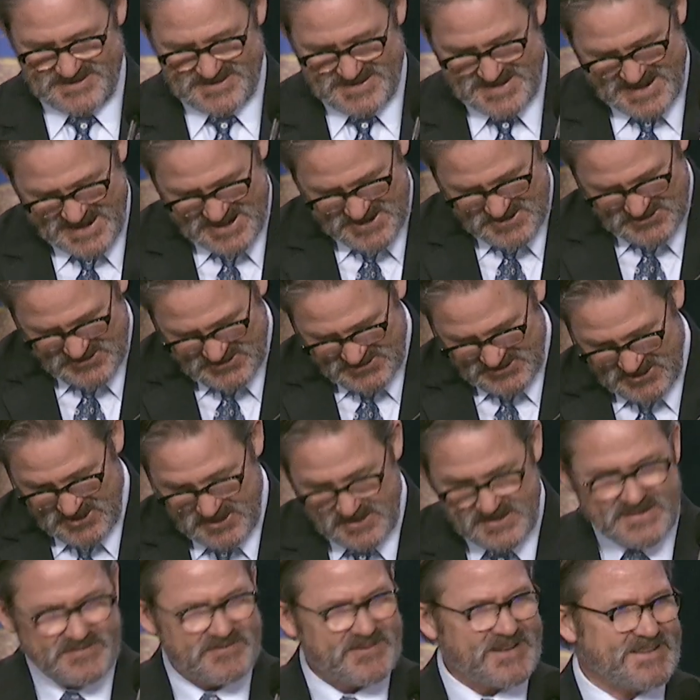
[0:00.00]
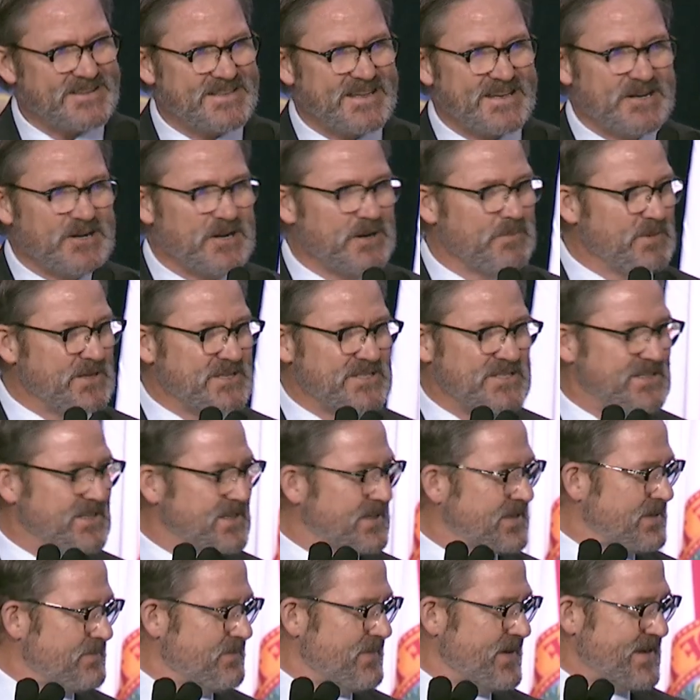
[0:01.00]
Air Guard. I've got that Army
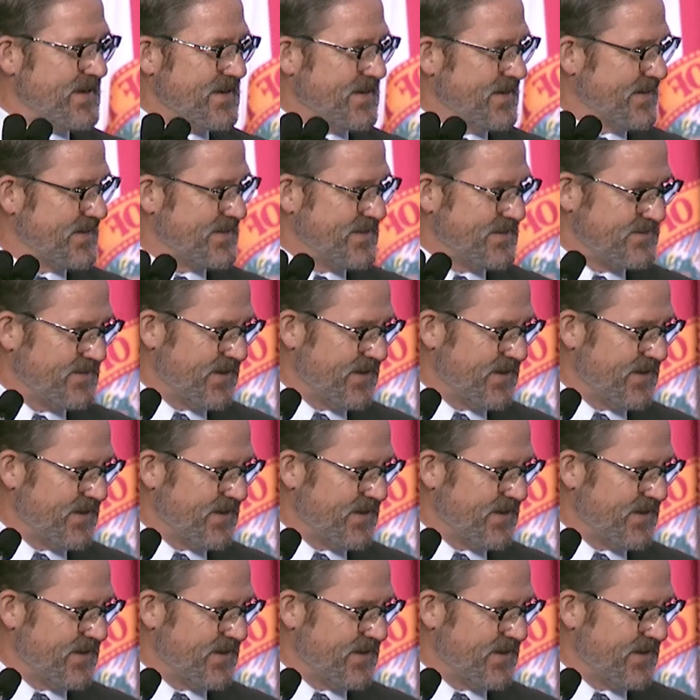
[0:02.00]
stuck in my head.